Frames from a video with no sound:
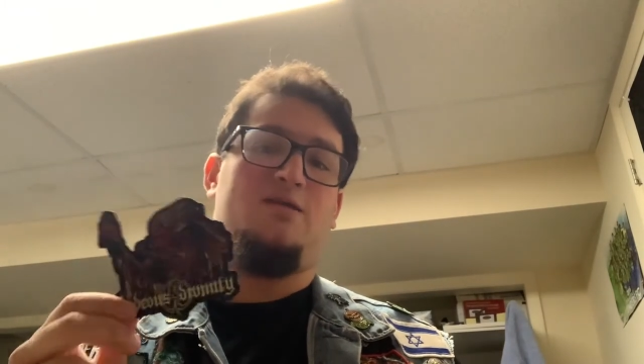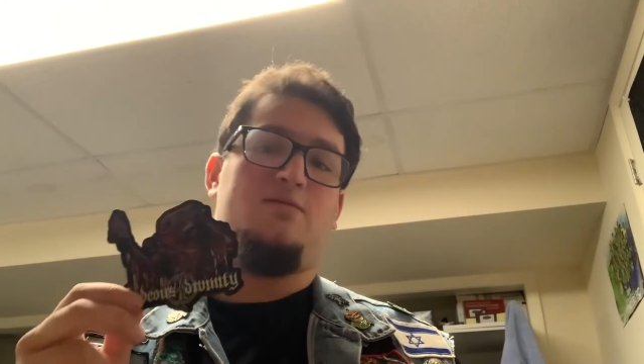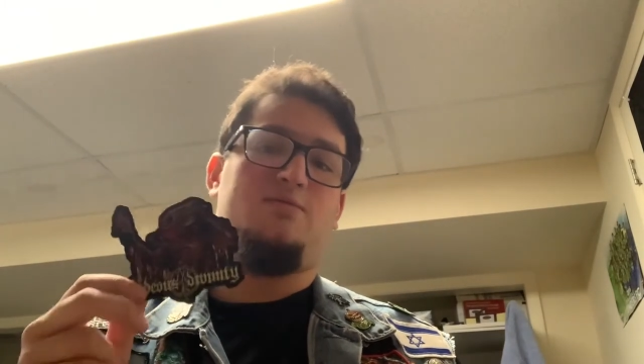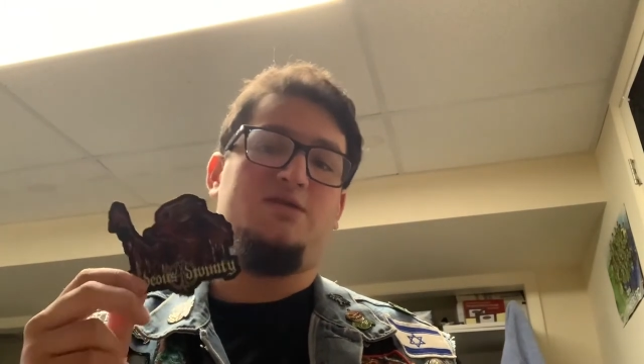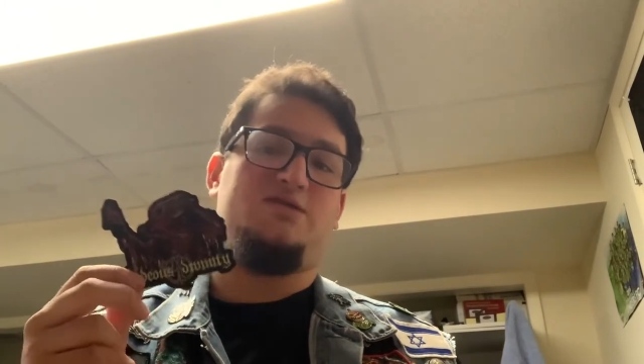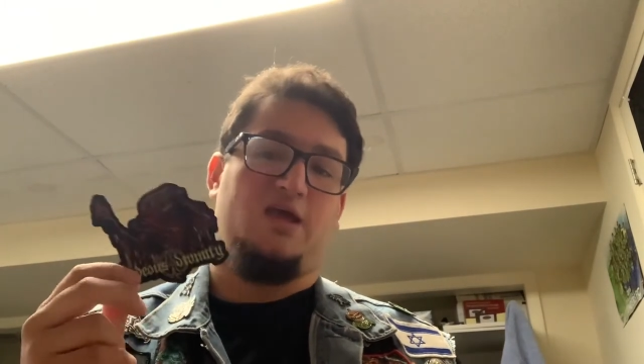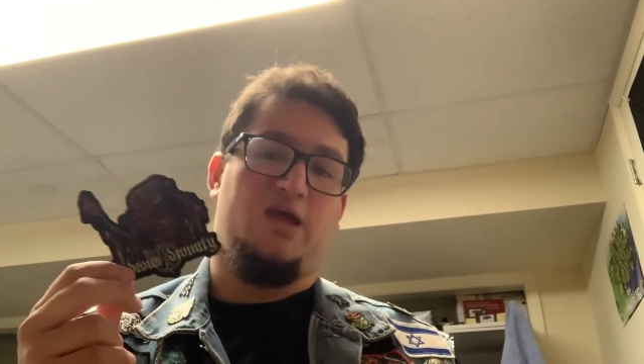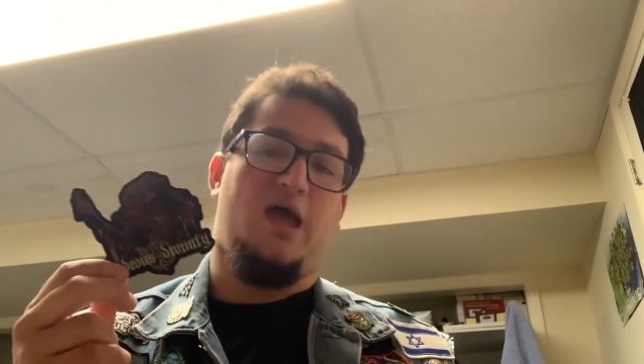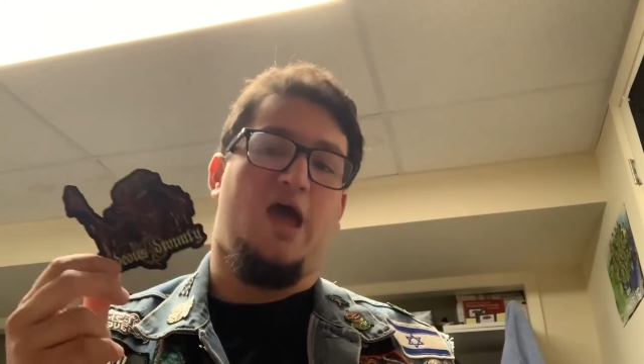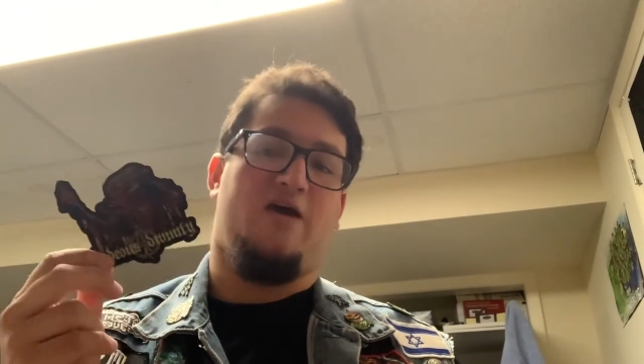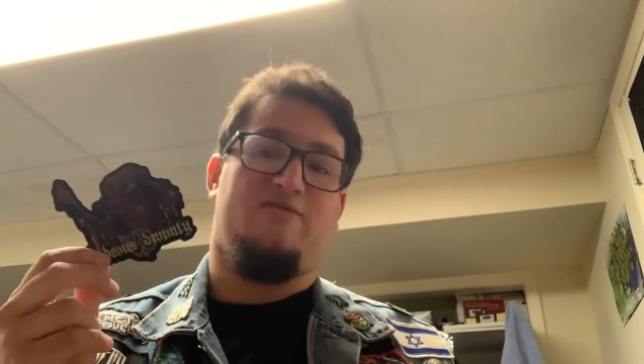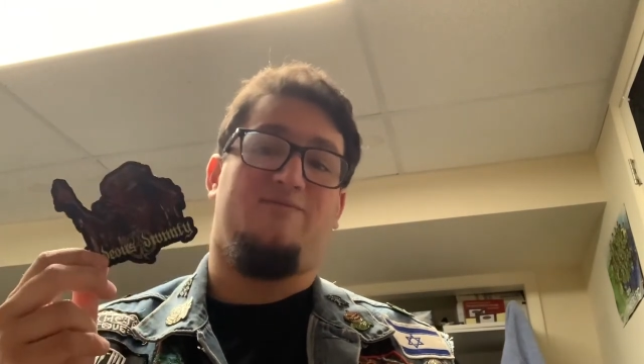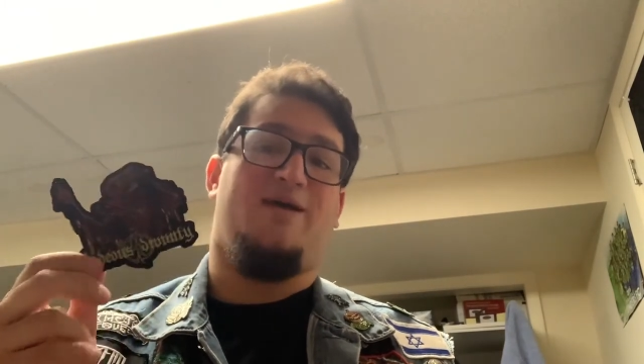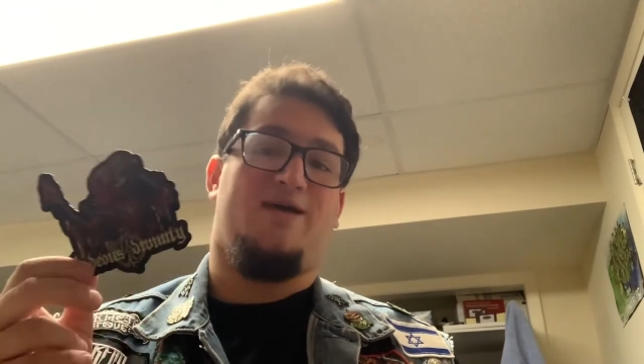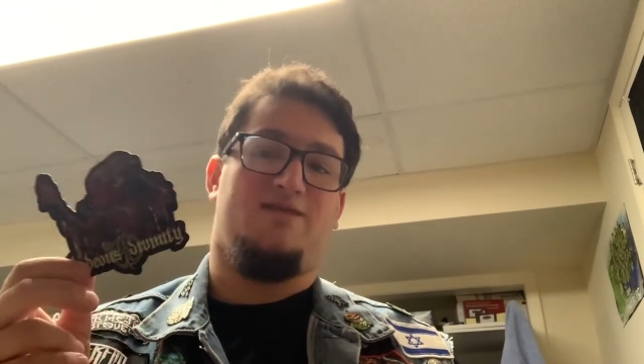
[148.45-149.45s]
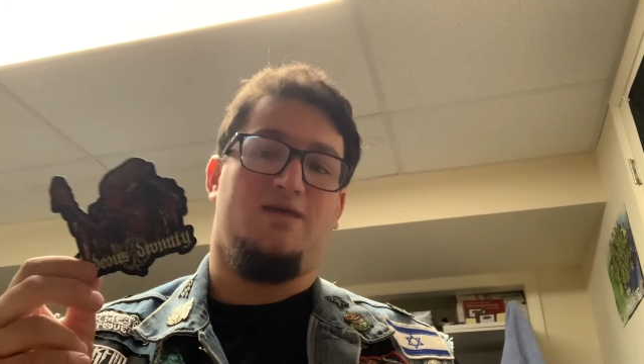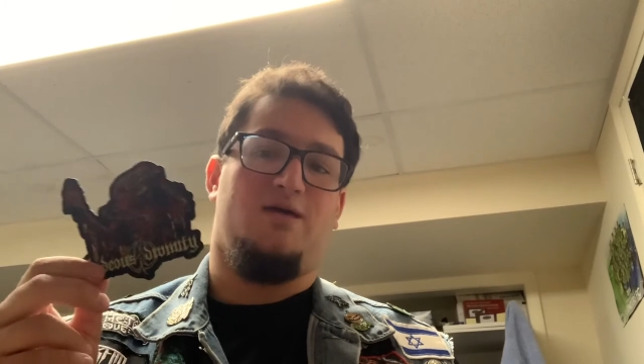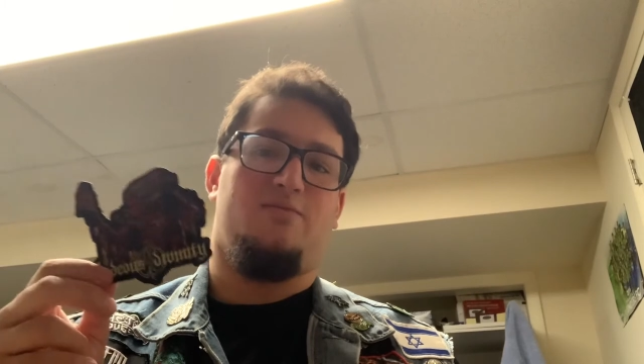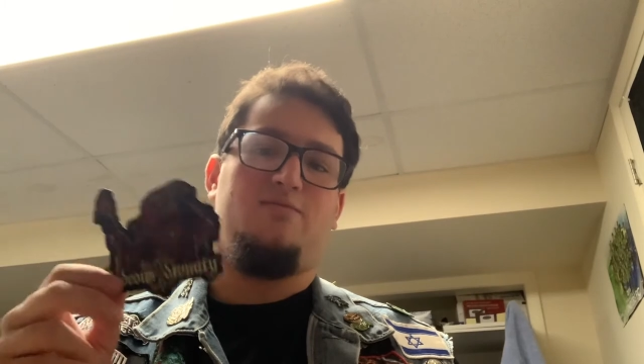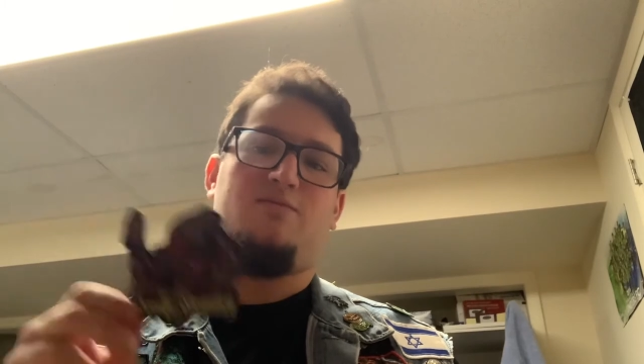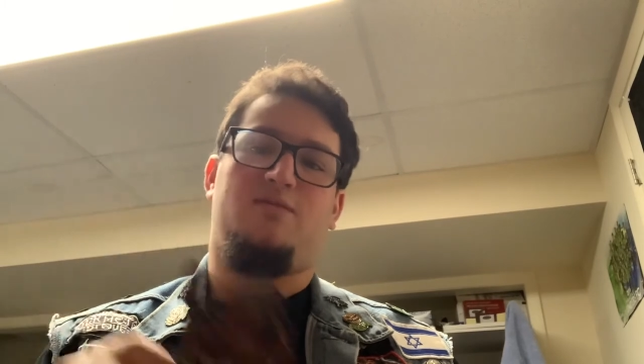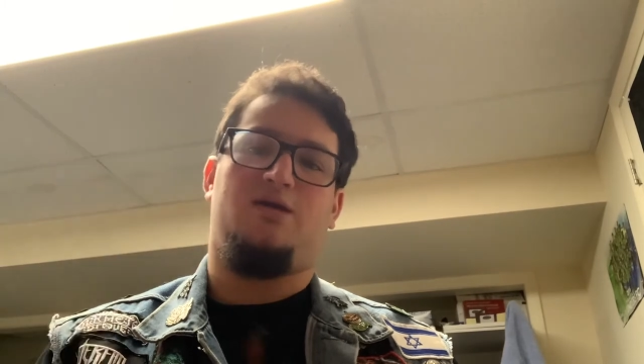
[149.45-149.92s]
because I have met
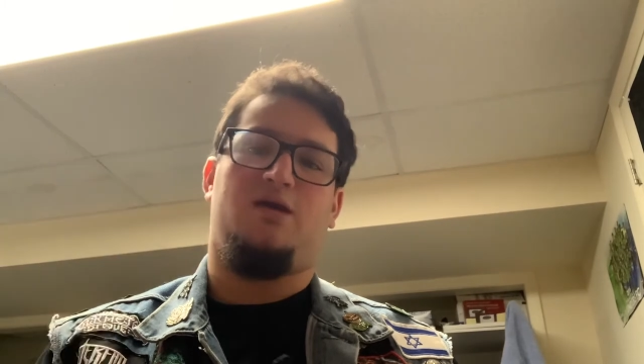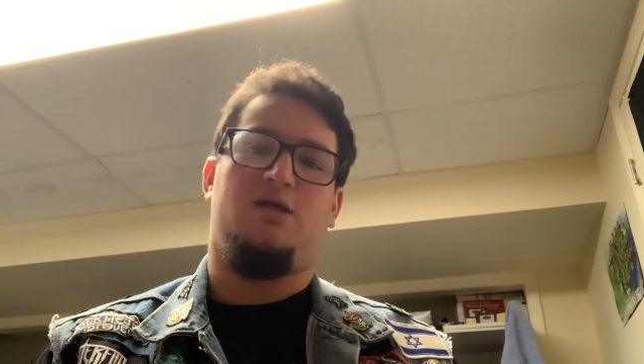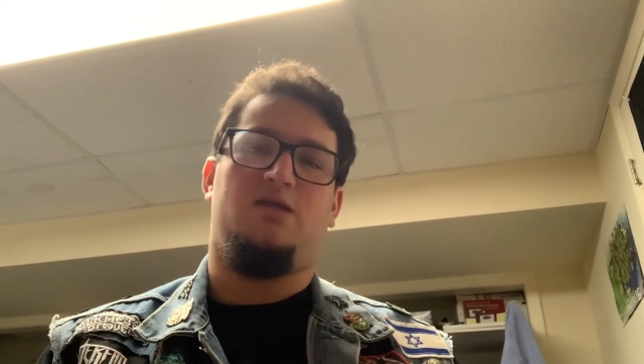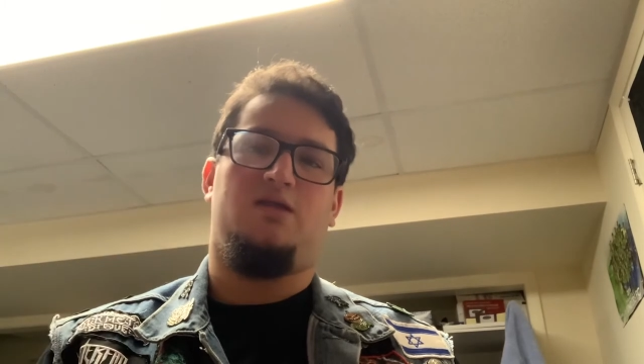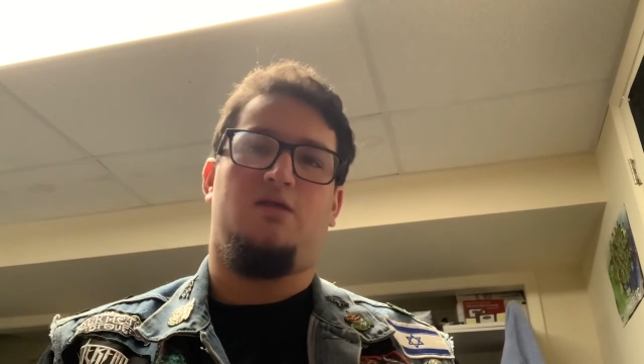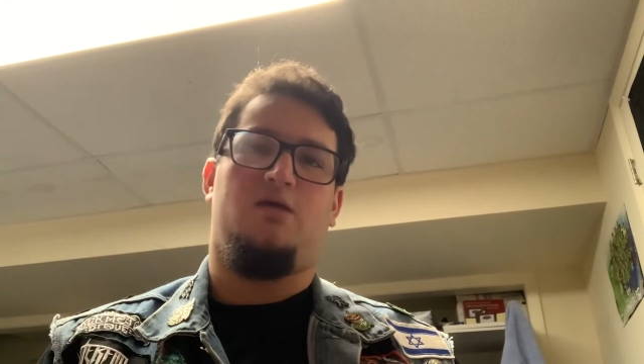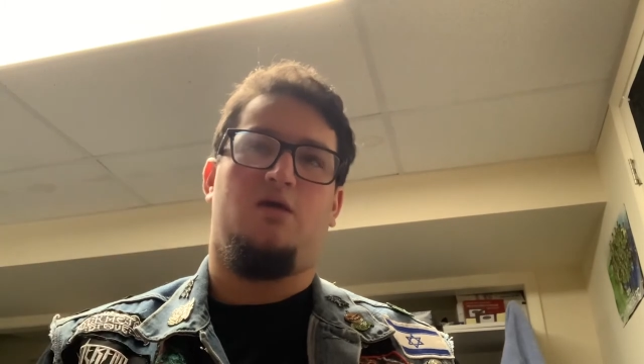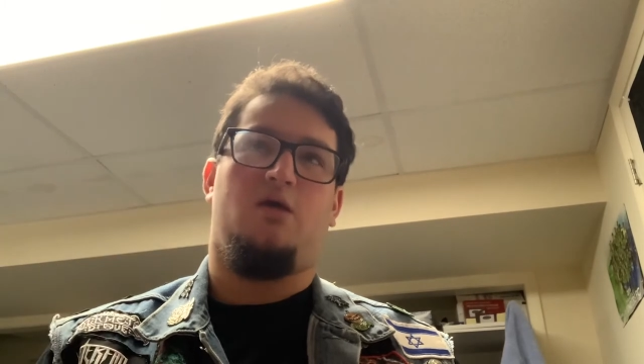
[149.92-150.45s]
them in